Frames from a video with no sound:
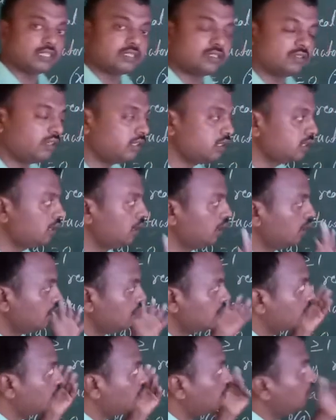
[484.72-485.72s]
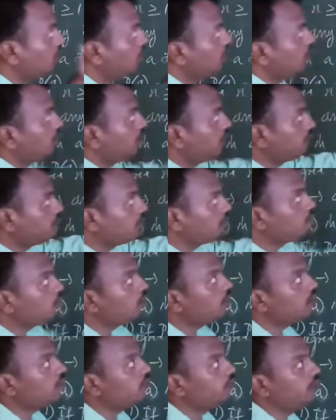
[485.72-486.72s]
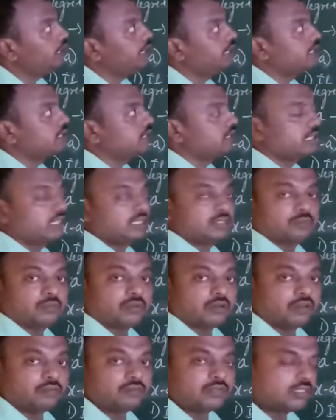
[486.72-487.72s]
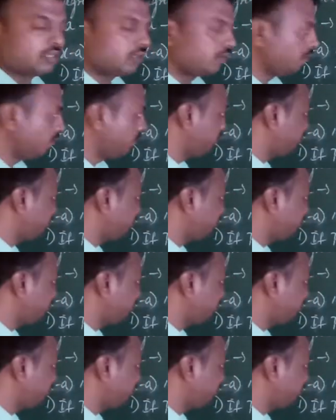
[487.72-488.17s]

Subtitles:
students? So let me move on to the exercise problems.